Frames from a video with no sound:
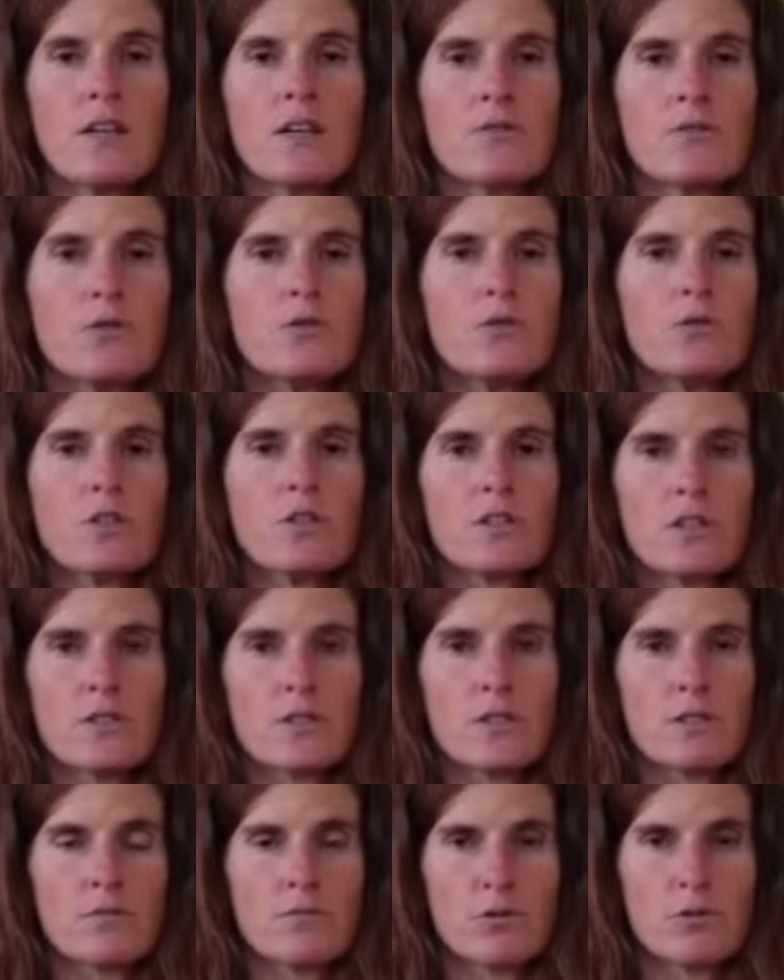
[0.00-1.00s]
If you look at
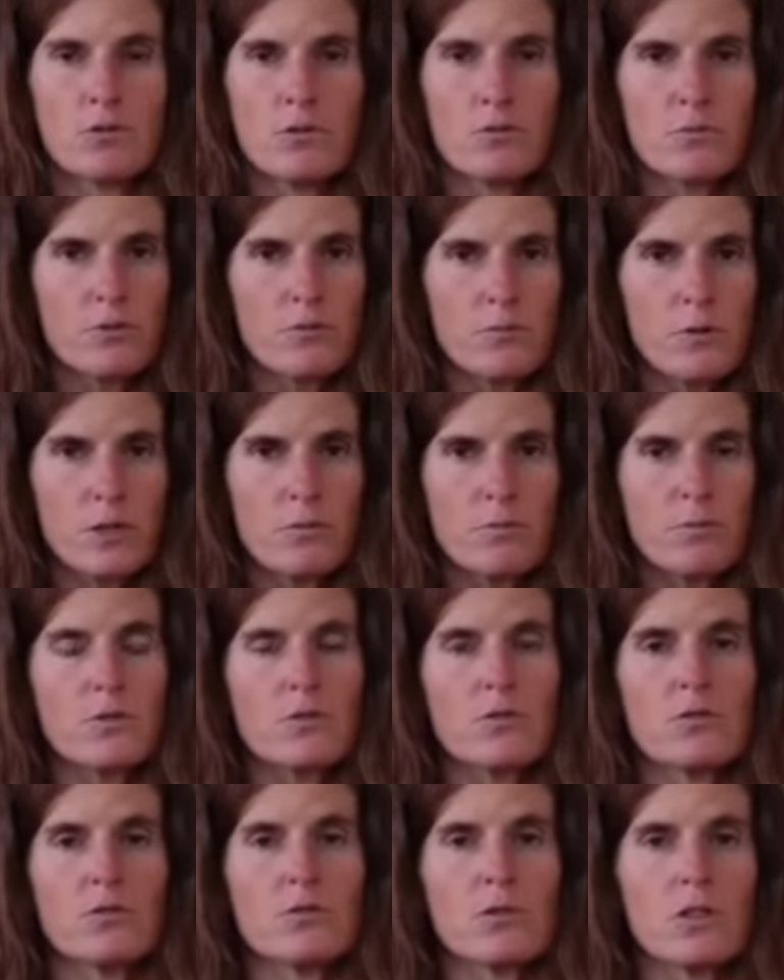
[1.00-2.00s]
a room of people
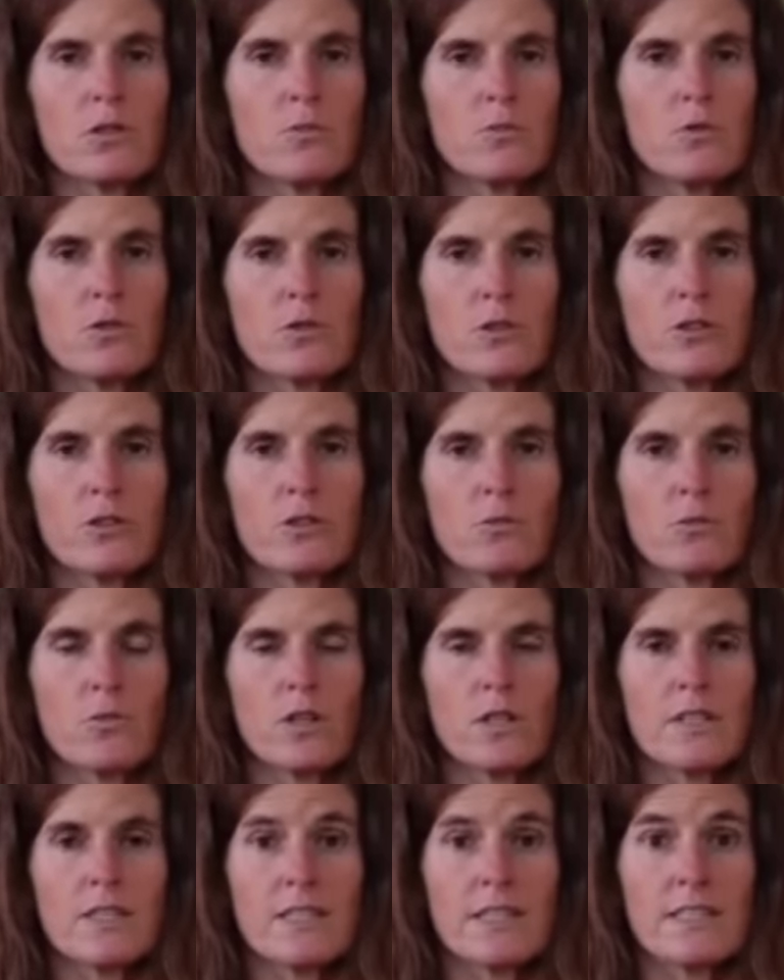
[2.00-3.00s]
doing Warrior
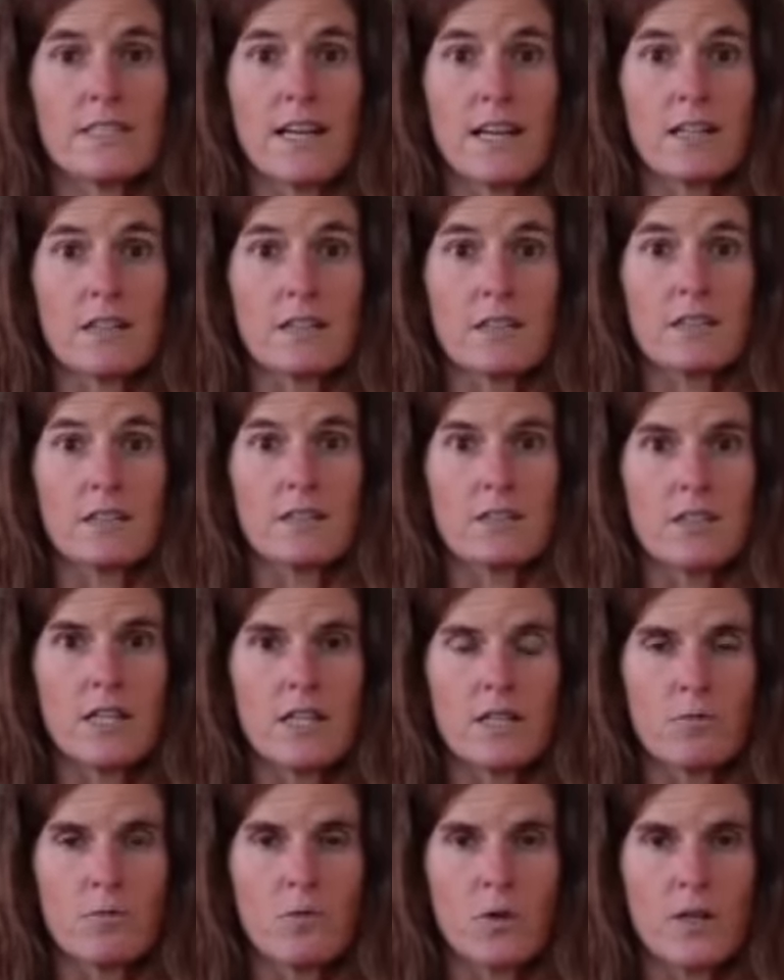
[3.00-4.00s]
One exactly the
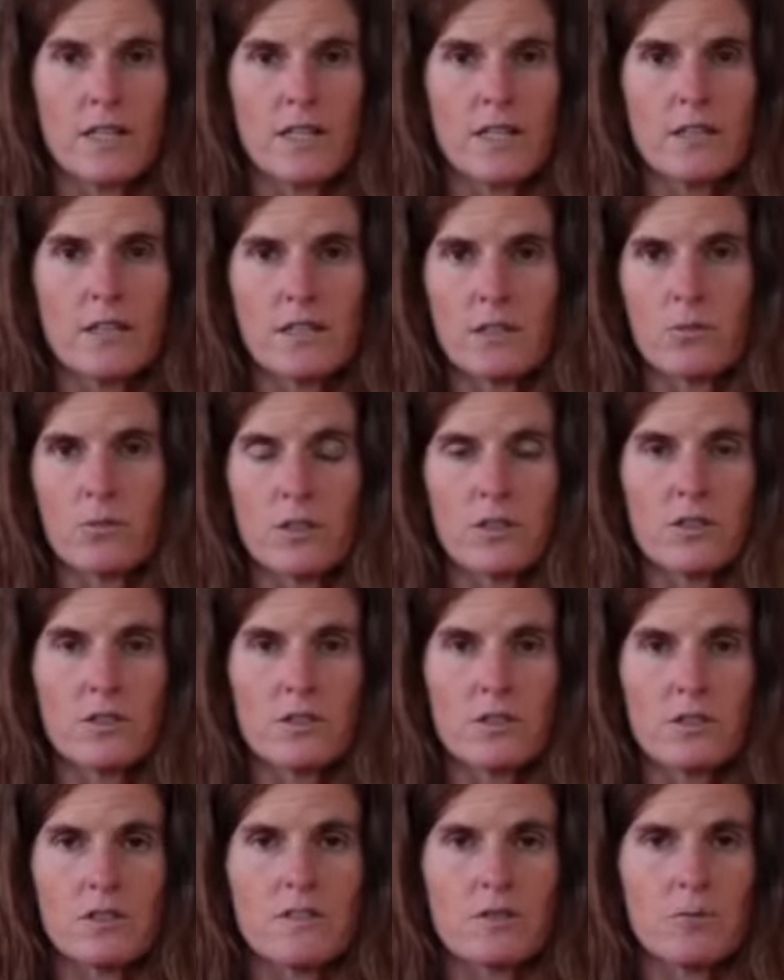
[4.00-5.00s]
same way, like we
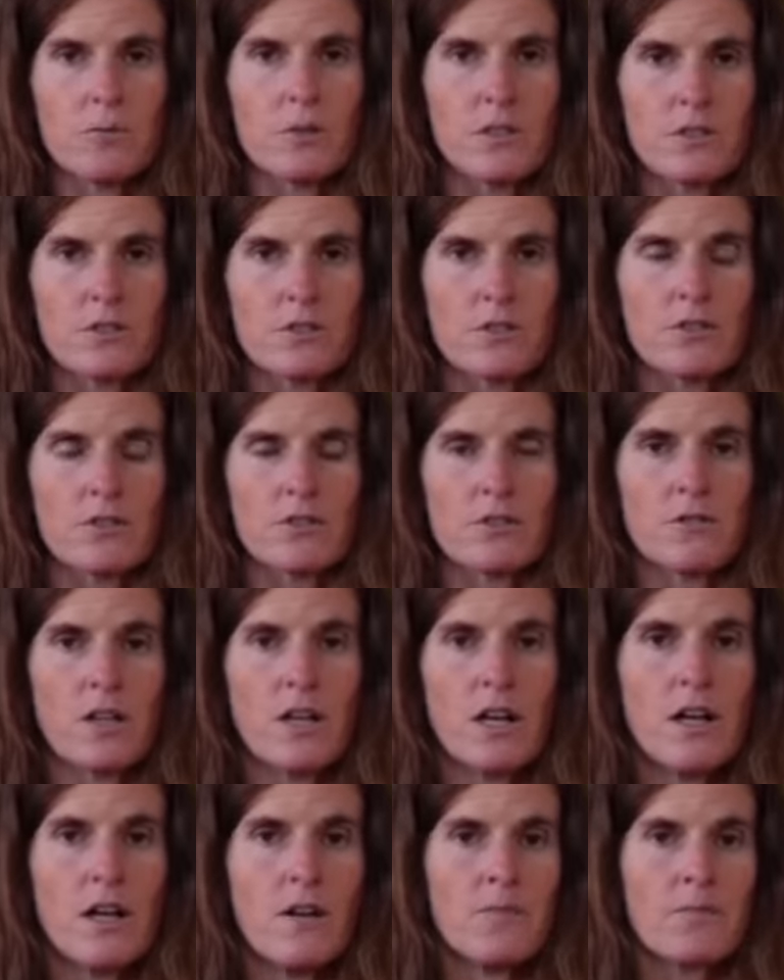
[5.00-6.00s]
see these pictures of
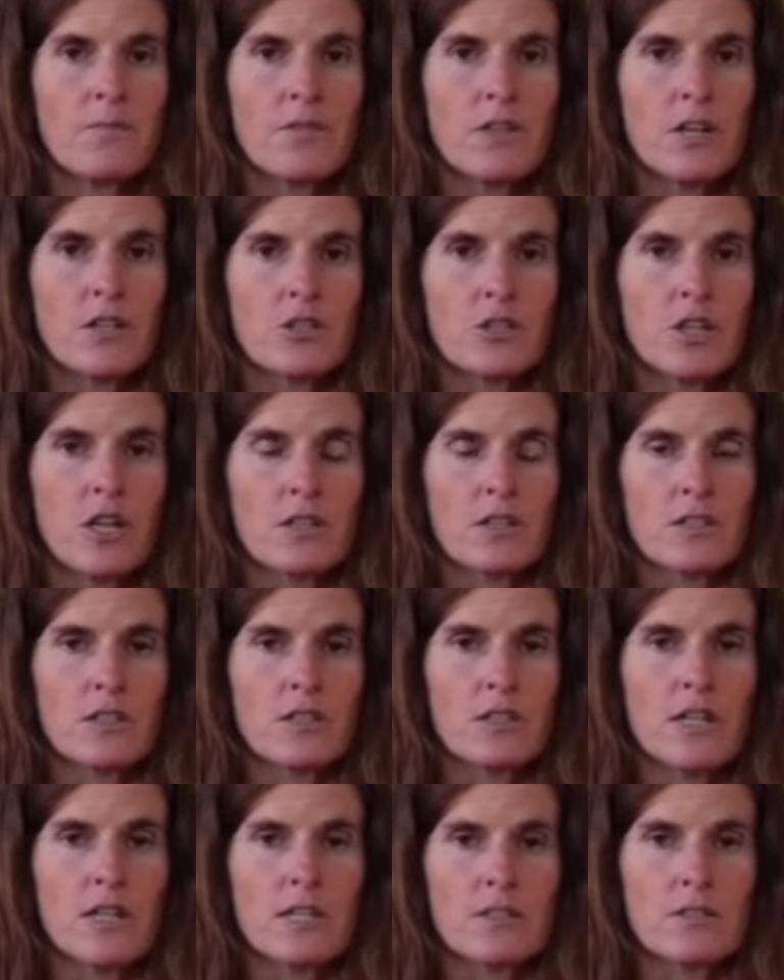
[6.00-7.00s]
Ashtanga
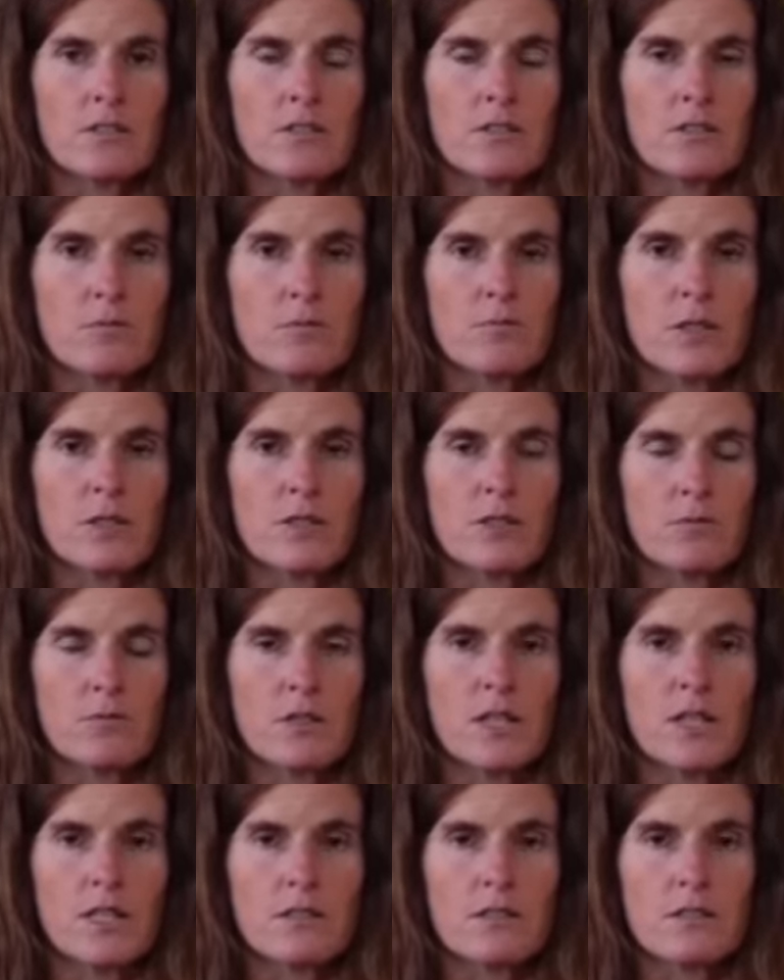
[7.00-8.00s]
classes and Bikram
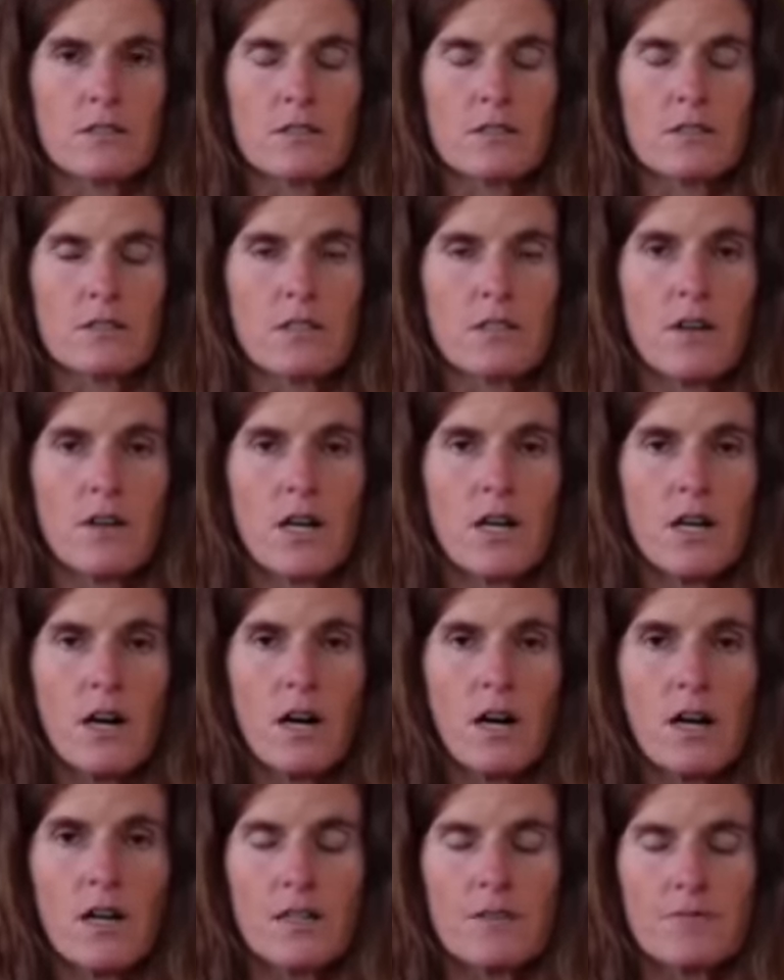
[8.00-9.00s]
classes and stuff,
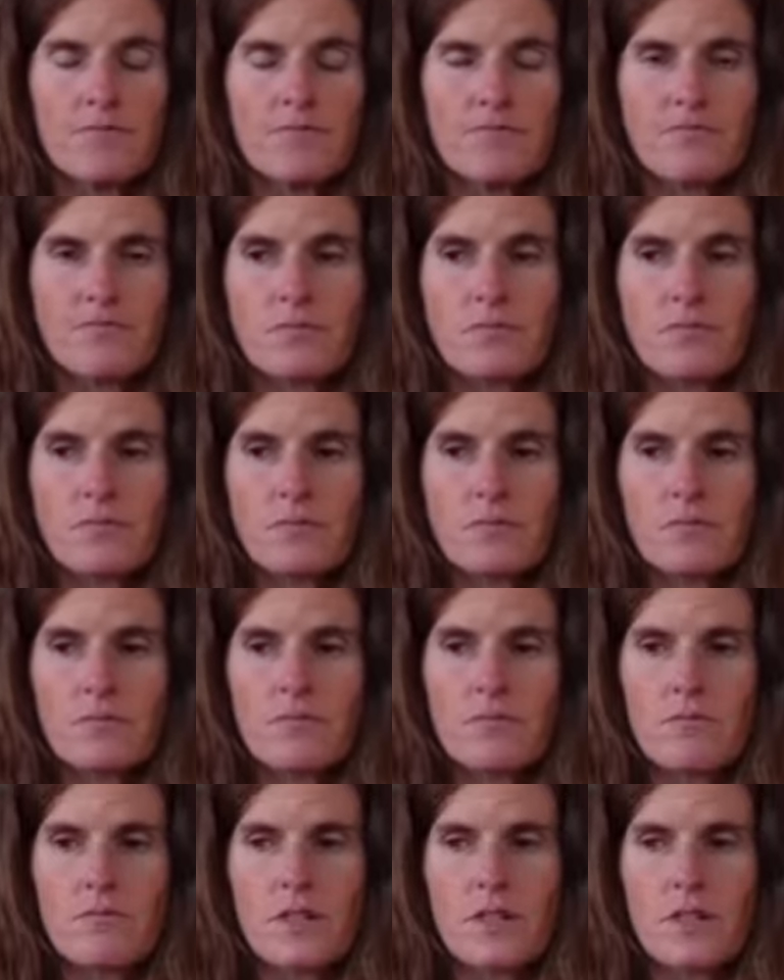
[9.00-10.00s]

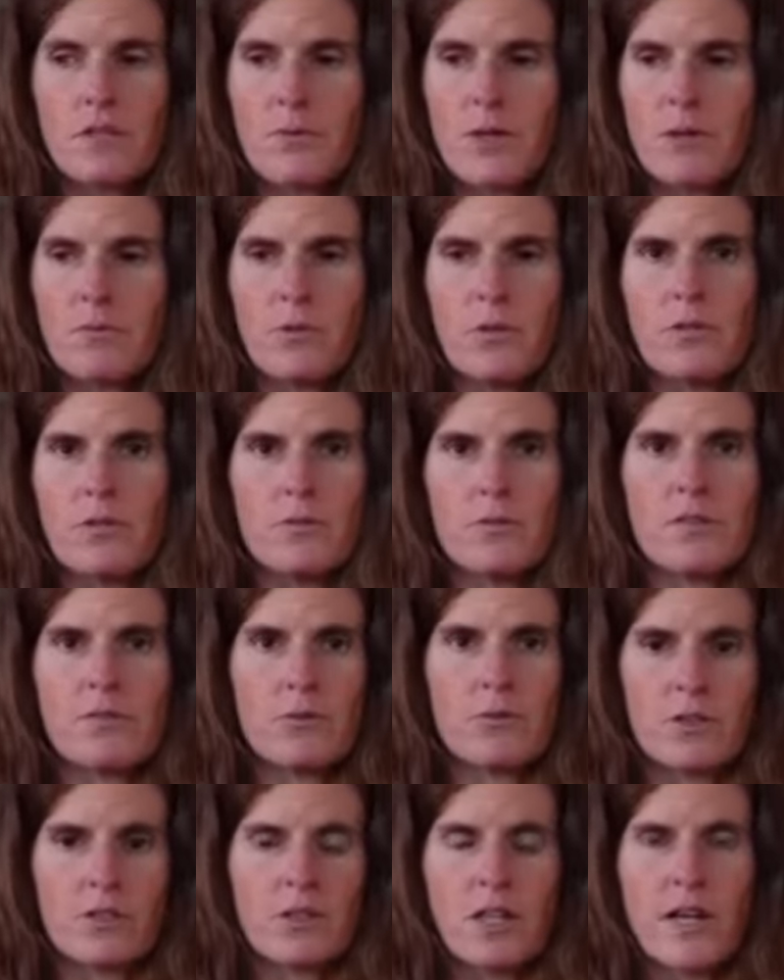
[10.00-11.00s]
of people,
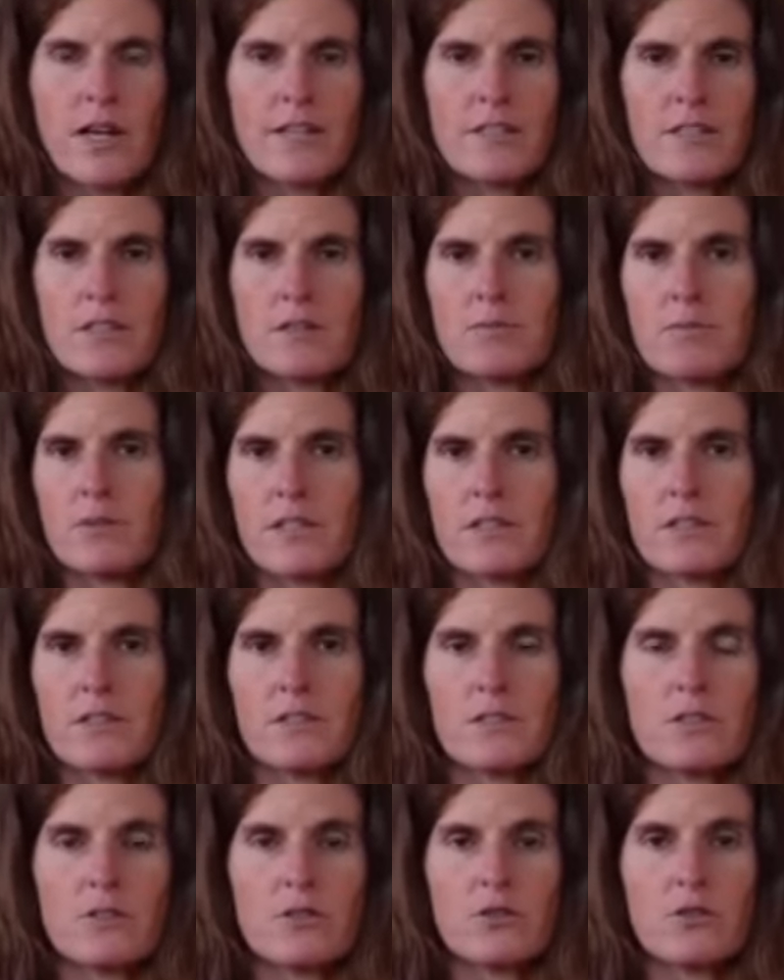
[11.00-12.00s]
everyone's lined up like the
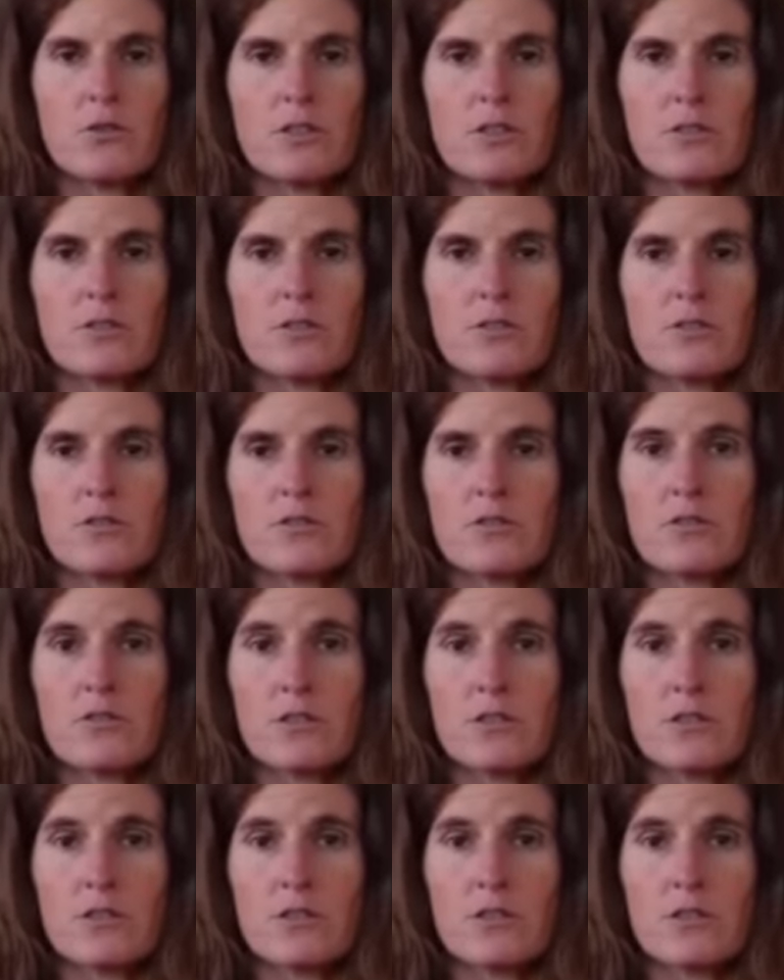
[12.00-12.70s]
little toy soldiers.